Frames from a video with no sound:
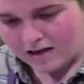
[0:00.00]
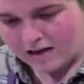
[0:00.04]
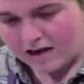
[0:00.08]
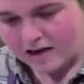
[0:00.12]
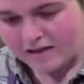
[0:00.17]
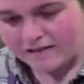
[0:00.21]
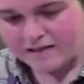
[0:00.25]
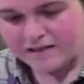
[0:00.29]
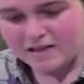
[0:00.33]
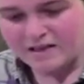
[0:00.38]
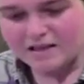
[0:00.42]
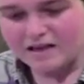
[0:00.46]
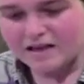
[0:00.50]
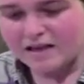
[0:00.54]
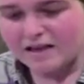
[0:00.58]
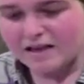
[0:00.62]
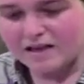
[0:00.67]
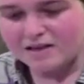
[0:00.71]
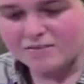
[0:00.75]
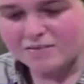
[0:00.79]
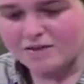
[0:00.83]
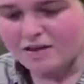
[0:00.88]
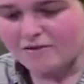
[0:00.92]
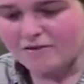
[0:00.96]
And this is the
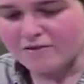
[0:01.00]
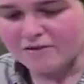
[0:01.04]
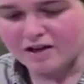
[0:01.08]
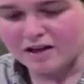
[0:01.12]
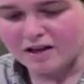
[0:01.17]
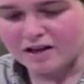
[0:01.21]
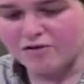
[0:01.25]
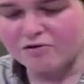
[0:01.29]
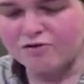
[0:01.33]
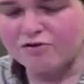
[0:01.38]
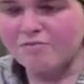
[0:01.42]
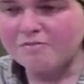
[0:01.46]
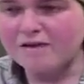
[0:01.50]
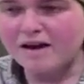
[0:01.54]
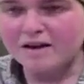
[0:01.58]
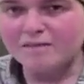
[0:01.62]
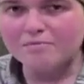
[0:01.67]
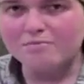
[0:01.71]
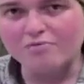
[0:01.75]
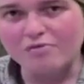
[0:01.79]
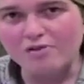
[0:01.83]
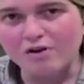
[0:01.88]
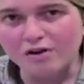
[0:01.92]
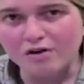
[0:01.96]
case with everything. If you
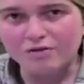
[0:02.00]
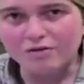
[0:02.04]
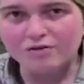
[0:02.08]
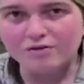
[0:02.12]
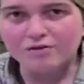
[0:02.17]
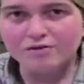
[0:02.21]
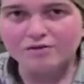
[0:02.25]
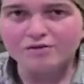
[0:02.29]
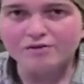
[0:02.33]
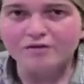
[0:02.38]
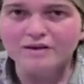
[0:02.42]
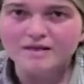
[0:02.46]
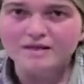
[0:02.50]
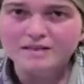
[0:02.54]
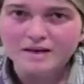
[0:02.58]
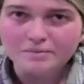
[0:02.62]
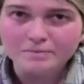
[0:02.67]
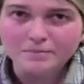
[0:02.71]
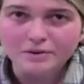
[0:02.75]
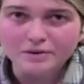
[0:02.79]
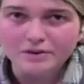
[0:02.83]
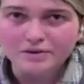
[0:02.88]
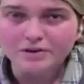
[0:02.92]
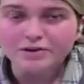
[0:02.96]
make broth, for
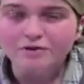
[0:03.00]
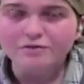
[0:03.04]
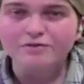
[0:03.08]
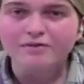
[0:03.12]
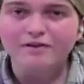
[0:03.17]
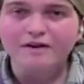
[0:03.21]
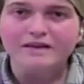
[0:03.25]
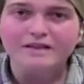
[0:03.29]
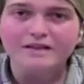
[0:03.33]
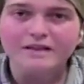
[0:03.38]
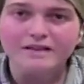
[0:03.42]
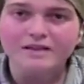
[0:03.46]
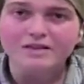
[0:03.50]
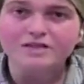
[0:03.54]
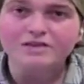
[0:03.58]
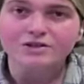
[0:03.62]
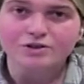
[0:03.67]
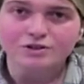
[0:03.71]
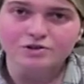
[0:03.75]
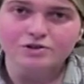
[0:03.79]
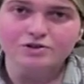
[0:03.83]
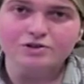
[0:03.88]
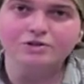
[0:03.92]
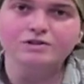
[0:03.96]
example, and you find that it's
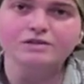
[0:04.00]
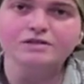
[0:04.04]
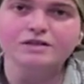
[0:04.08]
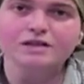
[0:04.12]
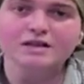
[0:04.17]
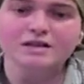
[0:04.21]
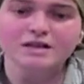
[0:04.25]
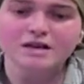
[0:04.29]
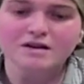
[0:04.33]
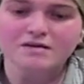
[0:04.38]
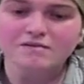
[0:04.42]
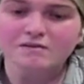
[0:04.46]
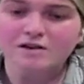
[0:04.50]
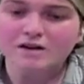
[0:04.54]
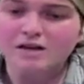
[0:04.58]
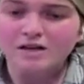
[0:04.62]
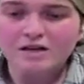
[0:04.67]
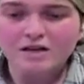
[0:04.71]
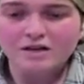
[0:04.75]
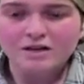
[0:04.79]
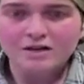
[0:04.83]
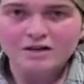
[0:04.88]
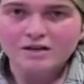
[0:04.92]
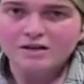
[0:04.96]
not salty enough,
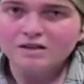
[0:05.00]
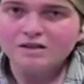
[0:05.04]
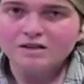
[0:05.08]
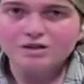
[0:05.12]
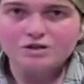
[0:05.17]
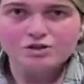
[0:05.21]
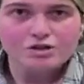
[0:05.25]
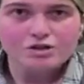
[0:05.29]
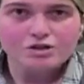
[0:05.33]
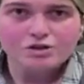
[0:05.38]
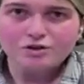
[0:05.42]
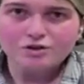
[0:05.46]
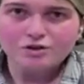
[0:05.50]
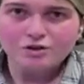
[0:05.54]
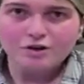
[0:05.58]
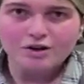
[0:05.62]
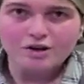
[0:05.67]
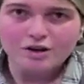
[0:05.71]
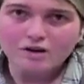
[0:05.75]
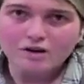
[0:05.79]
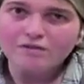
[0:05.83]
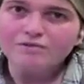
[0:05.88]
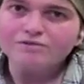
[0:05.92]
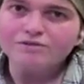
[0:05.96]
just cook
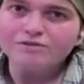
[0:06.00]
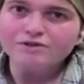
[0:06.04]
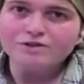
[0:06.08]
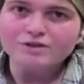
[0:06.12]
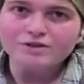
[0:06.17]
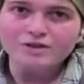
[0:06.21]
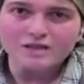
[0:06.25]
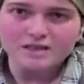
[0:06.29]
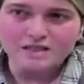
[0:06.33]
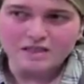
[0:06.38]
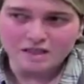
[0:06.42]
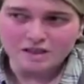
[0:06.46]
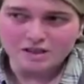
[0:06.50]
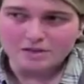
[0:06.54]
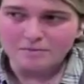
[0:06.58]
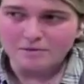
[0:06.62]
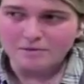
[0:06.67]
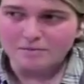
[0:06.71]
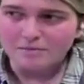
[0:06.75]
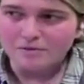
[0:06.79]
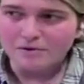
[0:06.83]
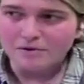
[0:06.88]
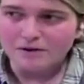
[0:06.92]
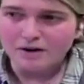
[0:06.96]
it off, reduce it down a
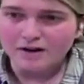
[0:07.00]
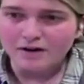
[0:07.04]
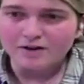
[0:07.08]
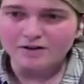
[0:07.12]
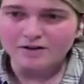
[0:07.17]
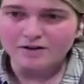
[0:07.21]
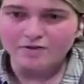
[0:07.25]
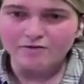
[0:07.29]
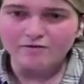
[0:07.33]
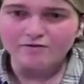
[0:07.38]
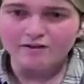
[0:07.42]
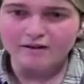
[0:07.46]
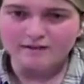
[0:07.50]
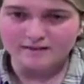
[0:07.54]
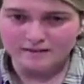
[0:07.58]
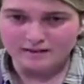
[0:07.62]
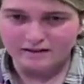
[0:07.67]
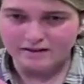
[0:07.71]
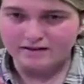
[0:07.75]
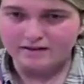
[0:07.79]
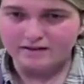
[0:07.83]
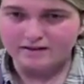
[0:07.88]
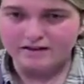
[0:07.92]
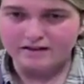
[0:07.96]
bit more, and you'll find
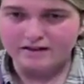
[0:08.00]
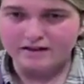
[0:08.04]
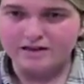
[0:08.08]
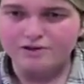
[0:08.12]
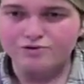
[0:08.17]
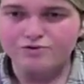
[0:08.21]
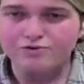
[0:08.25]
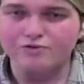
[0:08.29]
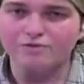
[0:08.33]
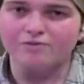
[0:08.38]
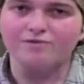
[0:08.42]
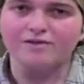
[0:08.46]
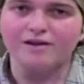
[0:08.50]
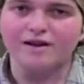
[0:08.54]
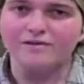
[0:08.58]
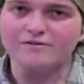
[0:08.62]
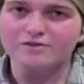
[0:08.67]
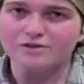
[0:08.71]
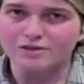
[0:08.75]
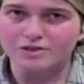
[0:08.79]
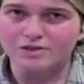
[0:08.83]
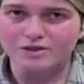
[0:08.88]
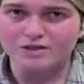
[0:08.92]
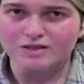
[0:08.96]
that the natural
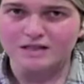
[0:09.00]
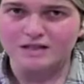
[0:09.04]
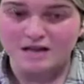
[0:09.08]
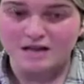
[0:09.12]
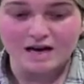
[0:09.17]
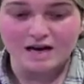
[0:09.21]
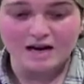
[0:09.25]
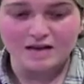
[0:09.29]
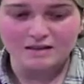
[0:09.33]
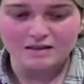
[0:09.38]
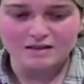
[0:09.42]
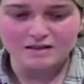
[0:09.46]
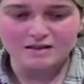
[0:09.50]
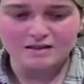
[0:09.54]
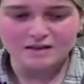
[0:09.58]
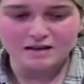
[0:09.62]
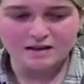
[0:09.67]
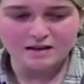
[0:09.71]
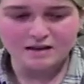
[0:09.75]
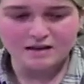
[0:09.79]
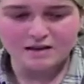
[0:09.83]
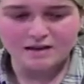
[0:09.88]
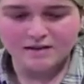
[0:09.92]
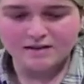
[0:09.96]
flavors just enhance
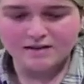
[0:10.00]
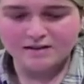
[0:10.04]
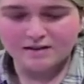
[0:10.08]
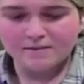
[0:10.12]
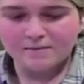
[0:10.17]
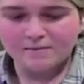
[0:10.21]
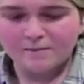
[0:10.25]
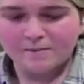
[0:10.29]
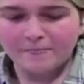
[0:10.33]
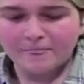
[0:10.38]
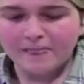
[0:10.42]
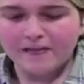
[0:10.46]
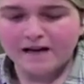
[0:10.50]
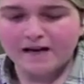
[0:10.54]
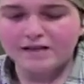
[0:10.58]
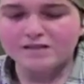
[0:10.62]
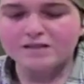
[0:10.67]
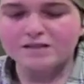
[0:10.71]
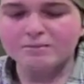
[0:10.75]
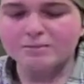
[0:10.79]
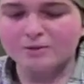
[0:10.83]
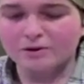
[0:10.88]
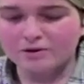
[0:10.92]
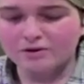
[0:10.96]

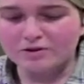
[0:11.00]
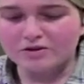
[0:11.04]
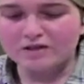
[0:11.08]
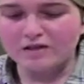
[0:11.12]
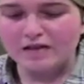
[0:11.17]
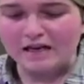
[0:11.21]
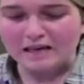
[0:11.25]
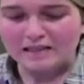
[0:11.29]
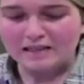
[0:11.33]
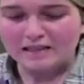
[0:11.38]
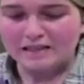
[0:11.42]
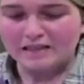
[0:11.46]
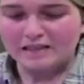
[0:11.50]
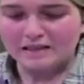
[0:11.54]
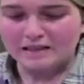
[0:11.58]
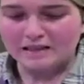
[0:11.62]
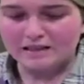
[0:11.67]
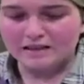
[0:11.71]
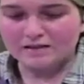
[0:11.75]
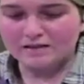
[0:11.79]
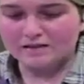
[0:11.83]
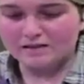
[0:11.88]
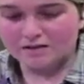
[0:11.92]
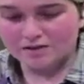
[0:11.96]
as opposed to adding
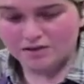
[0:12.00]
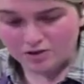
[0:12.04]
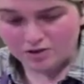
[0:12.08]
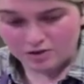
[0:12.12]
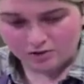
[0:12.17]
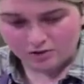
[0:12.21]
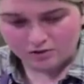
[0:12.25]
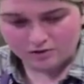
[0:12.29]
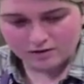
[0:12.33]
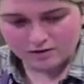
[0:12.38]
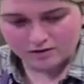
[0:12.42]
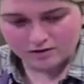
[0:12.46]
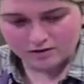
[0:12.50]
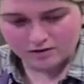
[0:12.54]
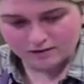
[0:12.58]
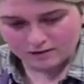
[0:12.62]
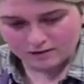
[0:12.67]
salt.